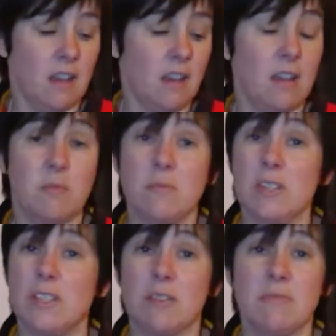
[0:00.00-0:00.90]

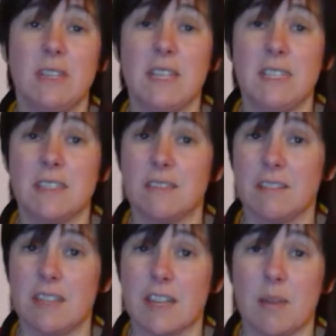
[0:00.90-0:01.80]
You don't need a
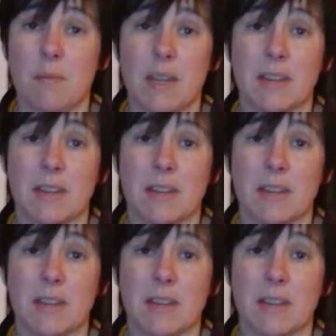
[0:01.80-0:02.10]
Niken